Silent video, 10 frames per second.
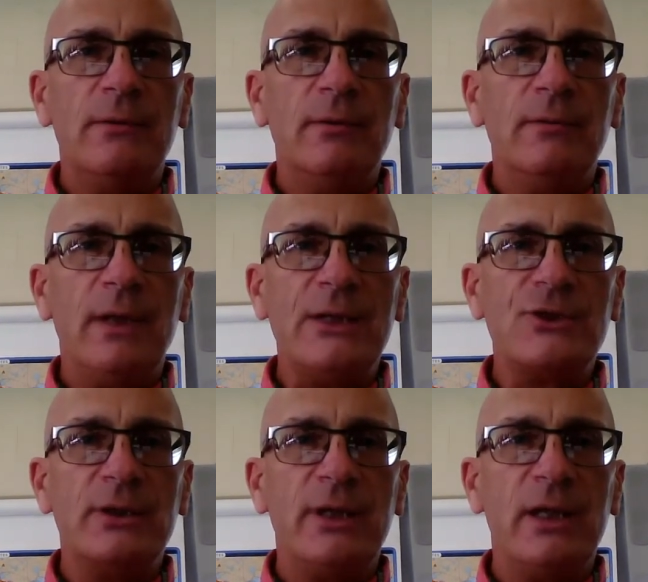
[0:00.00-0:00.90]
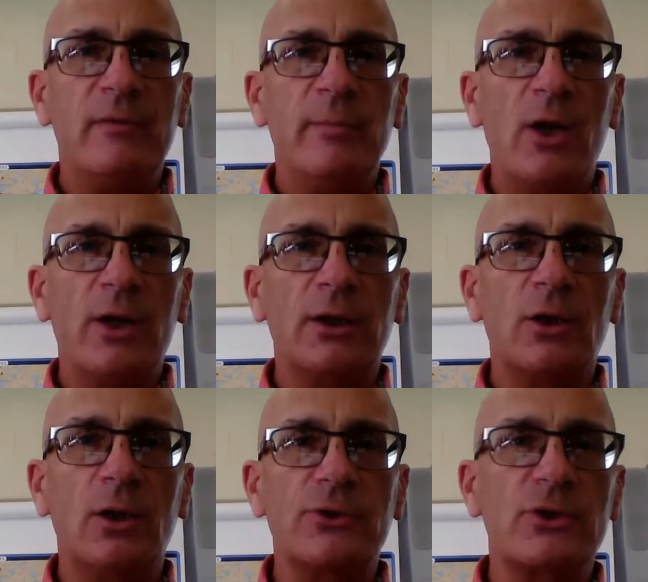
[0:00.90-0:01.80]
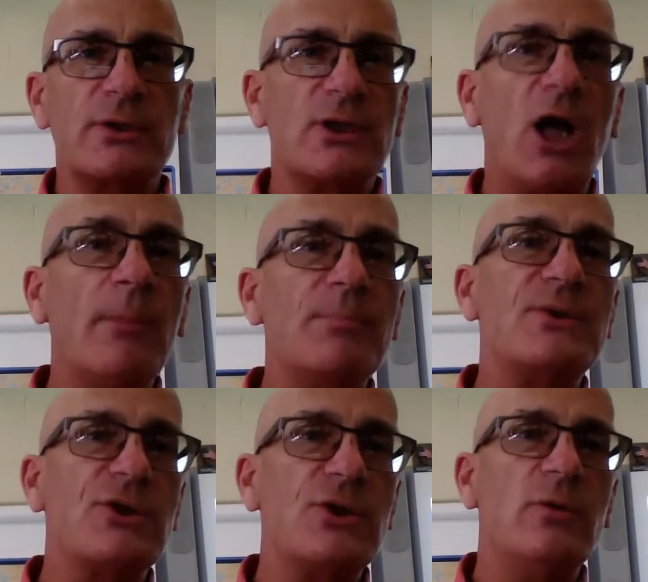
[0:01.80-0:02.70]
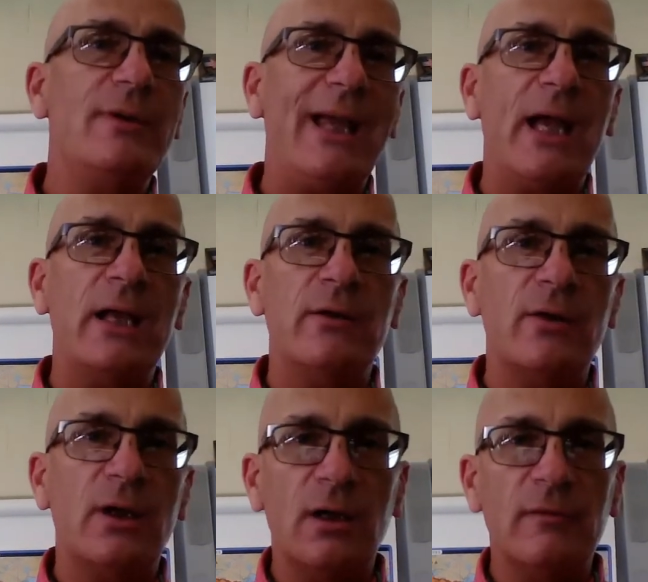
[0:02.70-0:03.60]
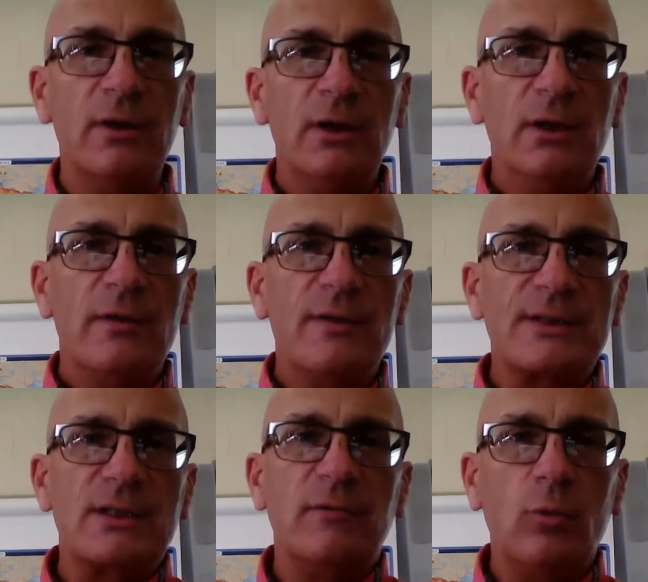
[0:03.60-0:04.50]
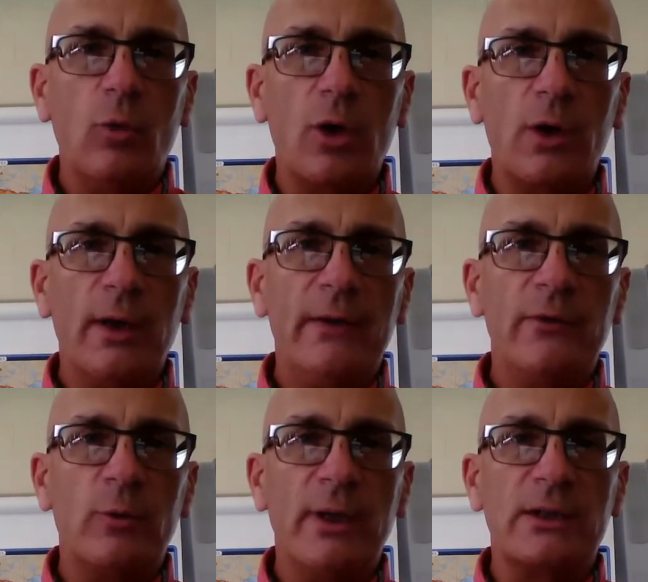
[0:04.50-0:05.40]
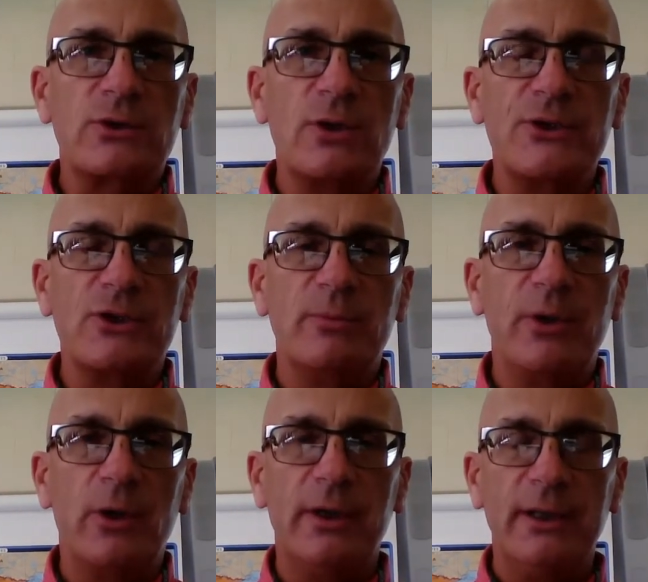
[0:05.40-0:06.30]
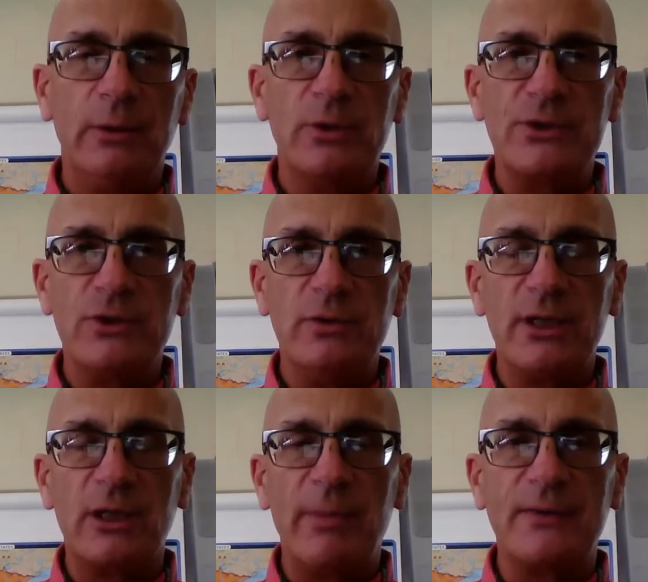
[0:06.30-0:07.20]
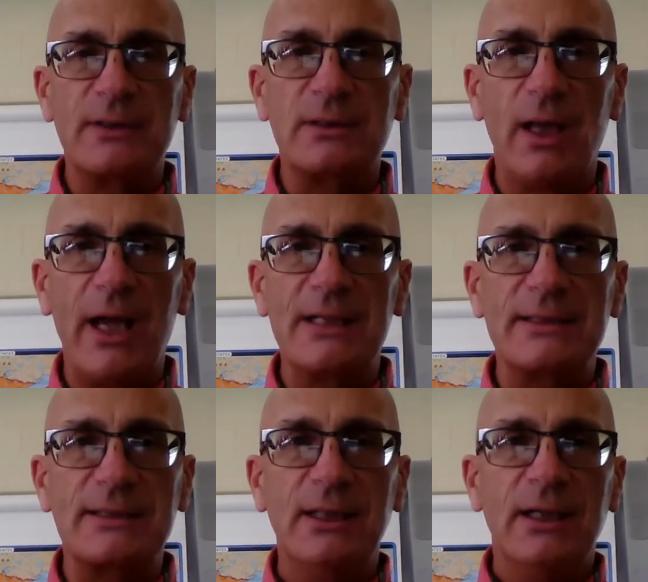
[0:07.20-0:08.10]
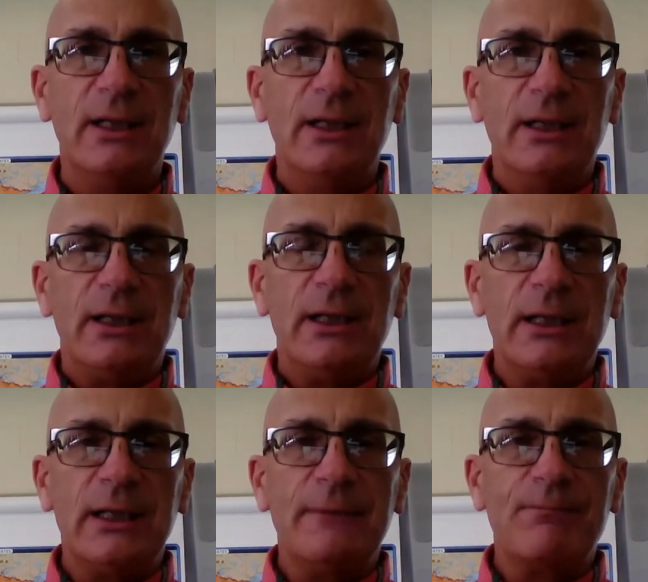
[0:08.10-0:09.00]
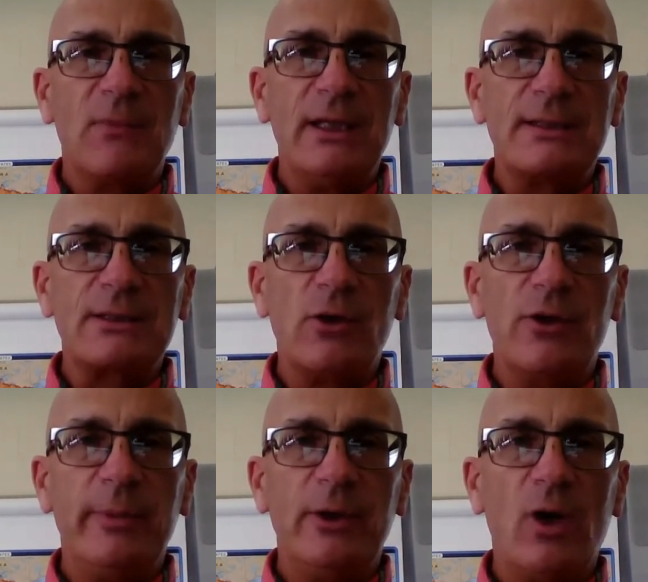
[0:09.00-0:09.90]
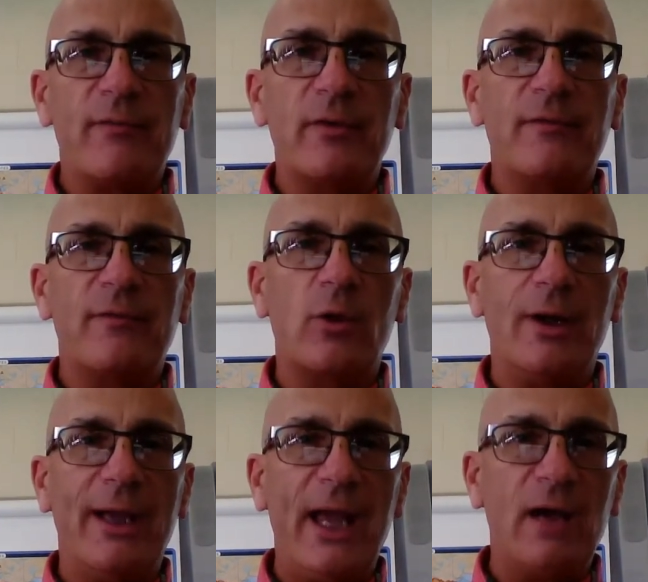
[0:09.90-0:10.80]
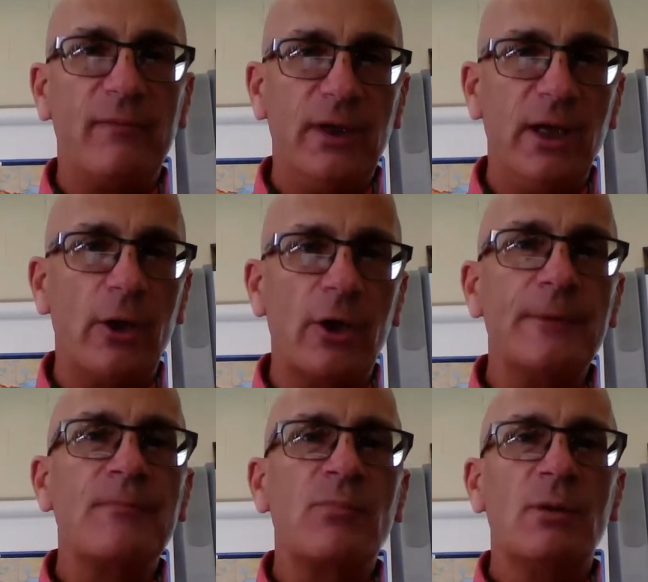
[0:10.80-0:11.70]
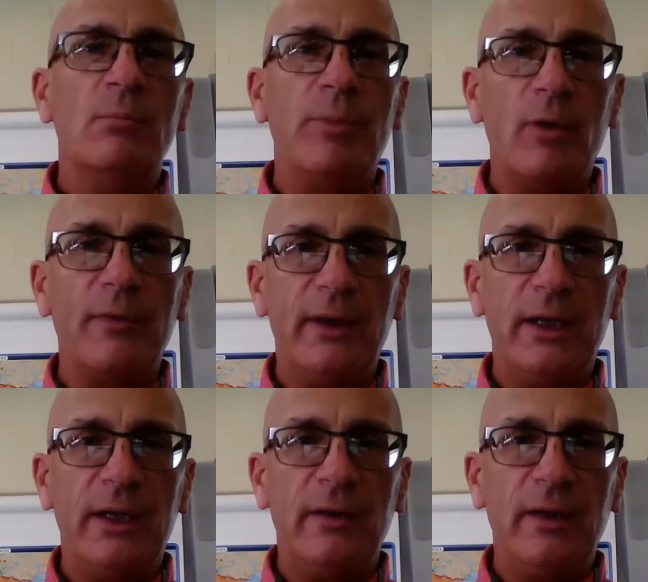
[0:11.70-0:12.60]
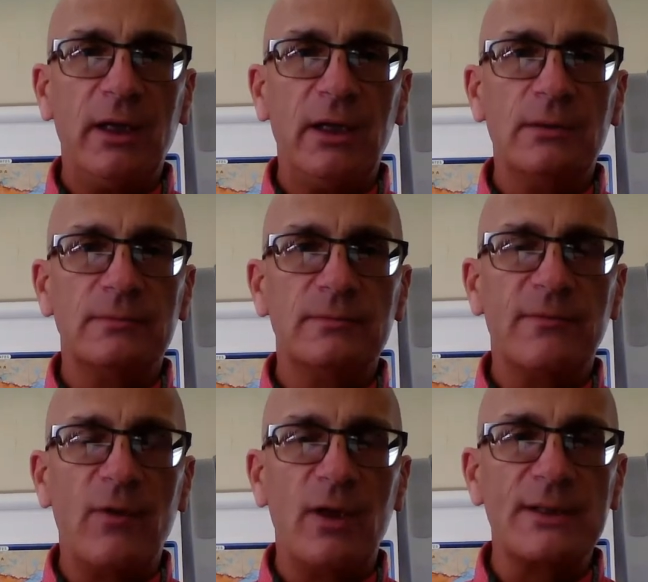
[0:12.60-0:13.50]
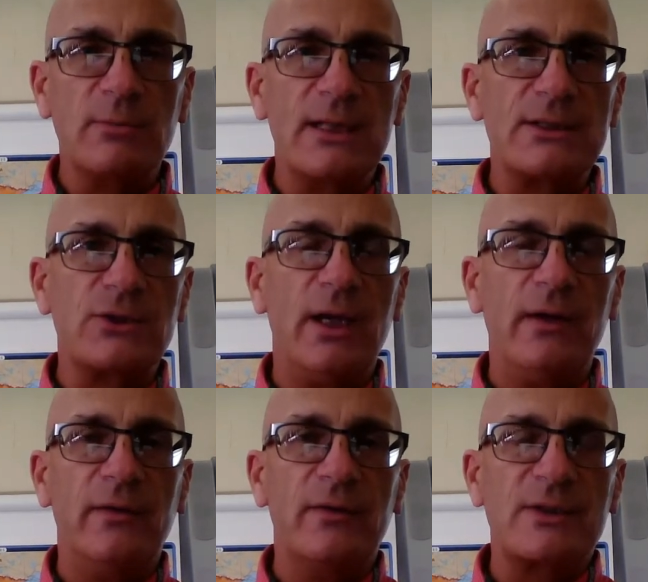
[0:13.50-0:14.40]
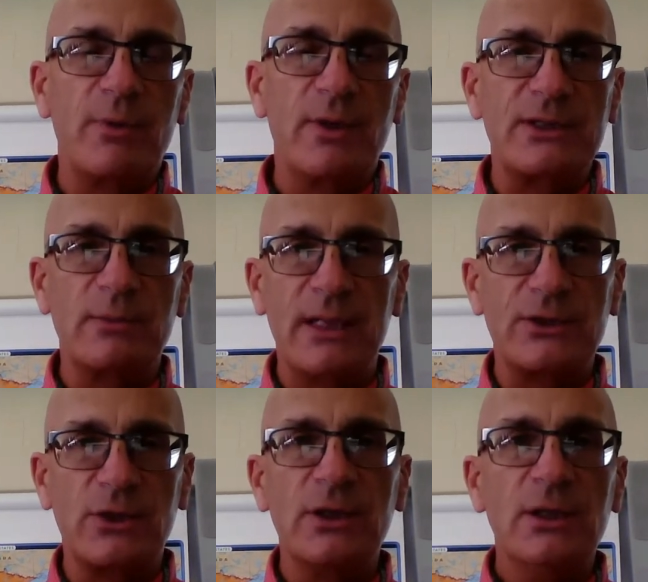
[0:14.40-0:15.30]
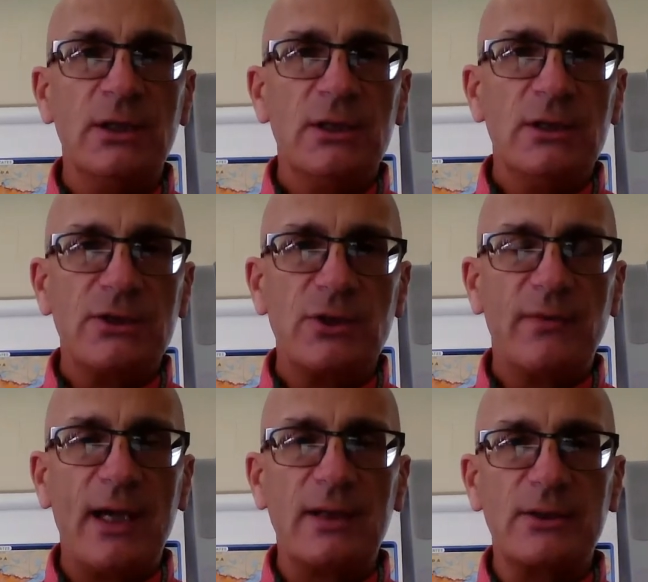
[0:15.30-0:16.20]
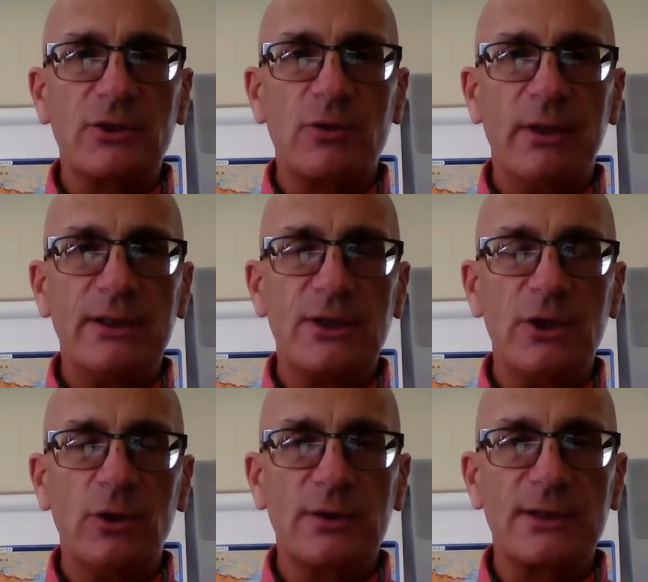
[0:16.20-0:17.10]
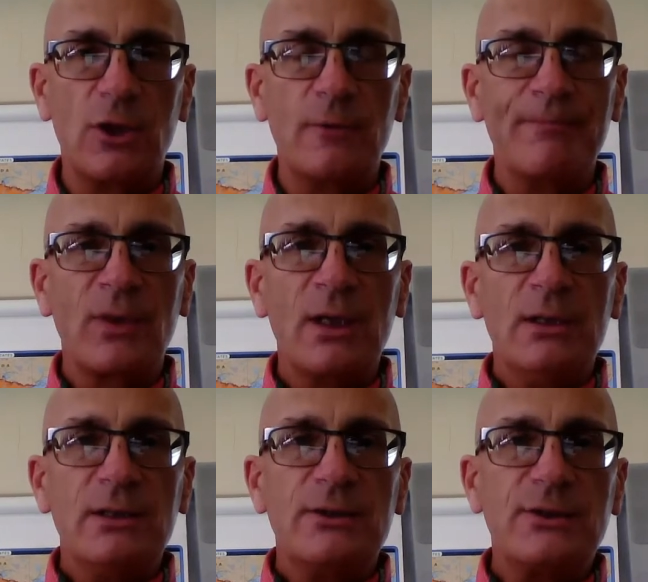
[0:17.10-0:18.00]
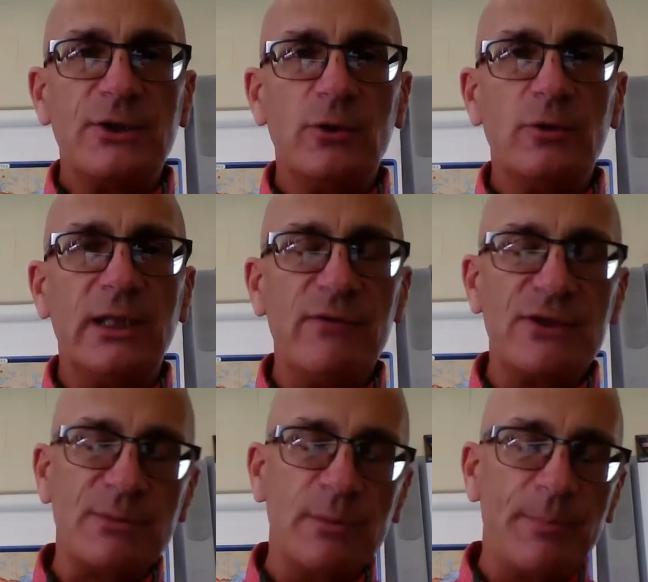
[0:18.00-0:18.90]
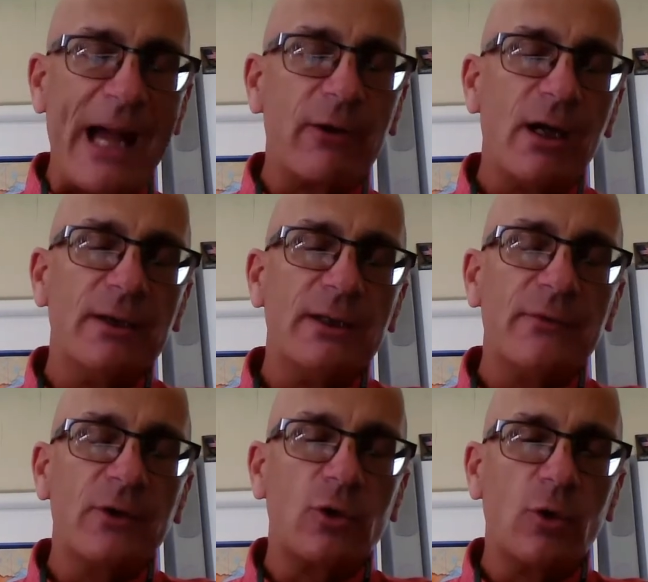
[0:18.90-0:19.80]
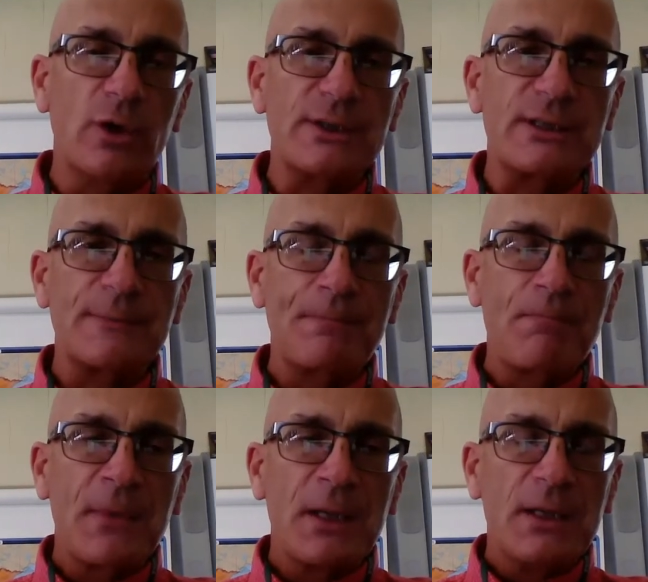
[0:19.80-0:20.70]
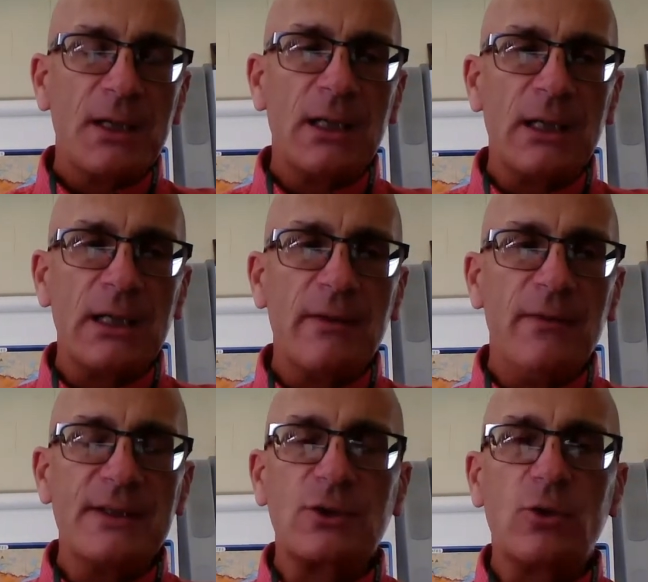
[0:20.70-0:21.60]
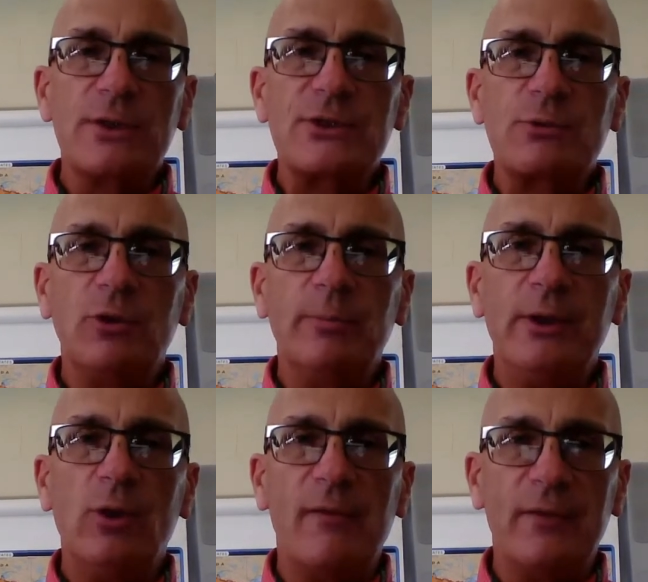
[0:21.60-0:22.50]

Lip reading: ancient Native American cultures up to the end of the Civil War and the Reconstruction period. And what's unique about this class, it's going to be offered for a half year, both in the fall semester and in the spring semester 2022. So to give you some background on the course, this course will be offered